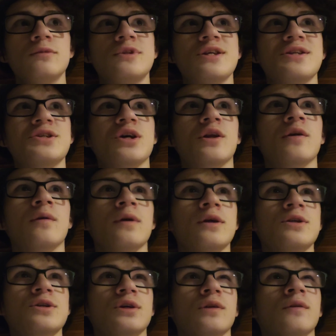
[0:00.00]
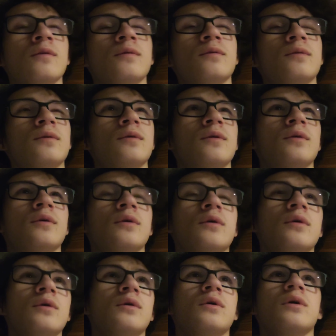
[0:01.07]
to generation.
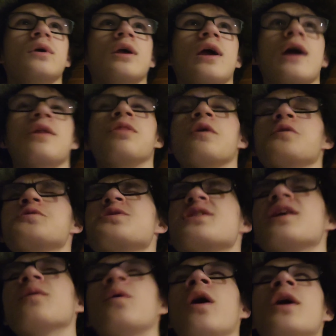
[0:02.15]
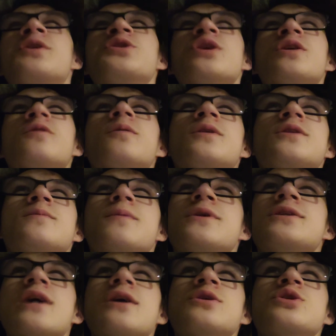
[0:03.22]
And those that watch it could
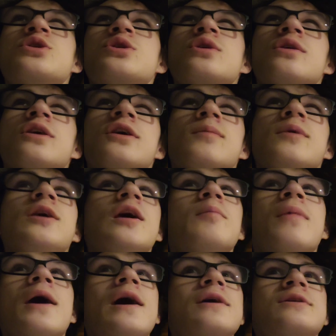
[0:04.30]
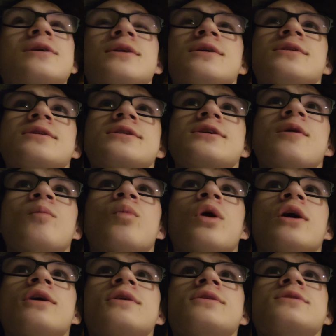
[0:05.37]
potentially be impacted in some
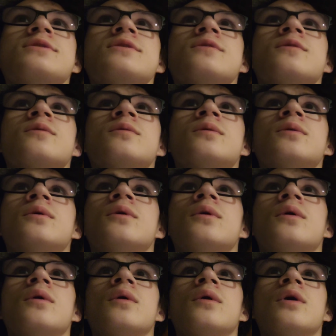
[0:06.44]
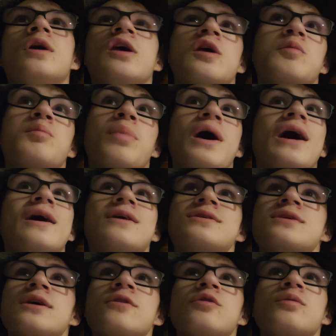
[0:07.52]
way to
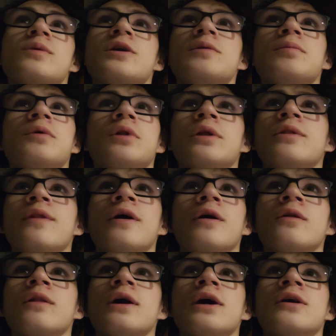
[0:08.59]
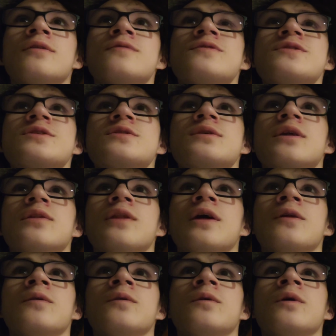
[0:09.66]
impact other people in their lives, and
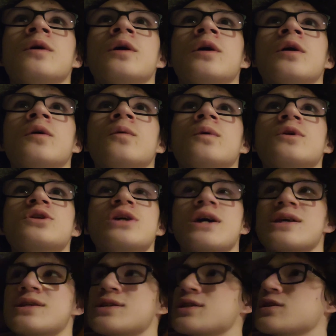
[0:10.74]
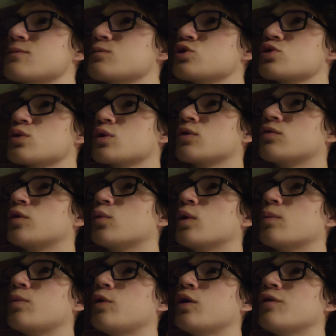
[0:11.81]
then which has some sort of a
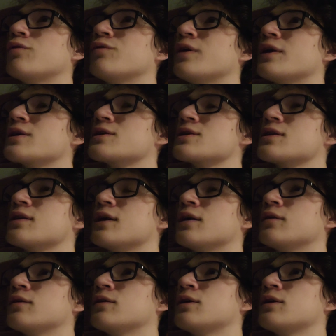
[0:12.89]
ripple effect that